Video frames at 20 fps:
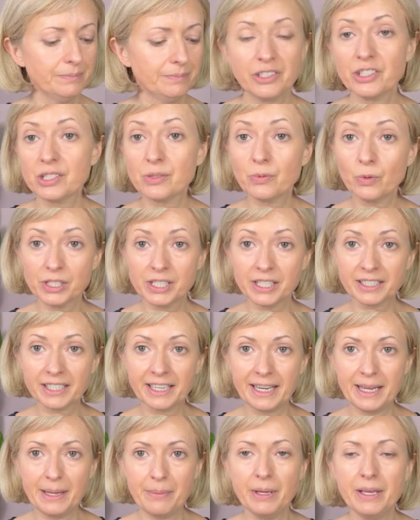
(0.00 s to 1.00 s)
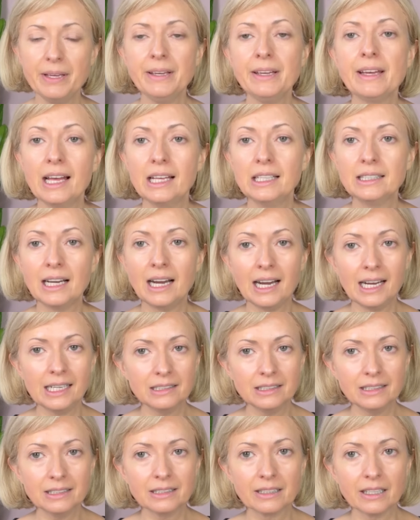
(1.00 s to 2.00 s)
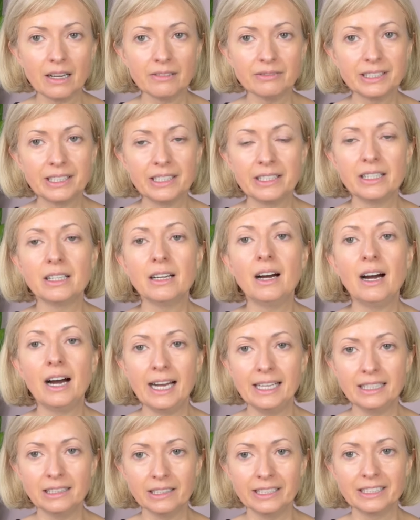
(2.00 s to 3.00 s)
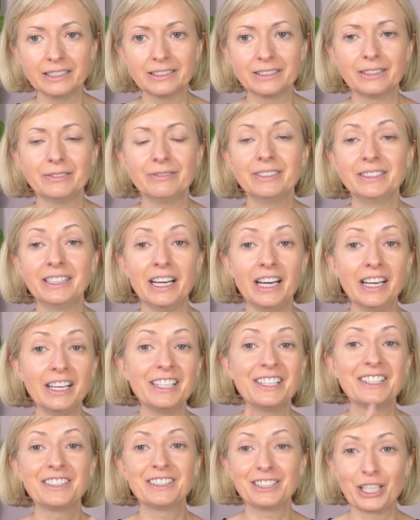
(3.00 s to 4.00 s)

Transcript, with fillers: just wasn't creamy and i didn't love their highlighter when i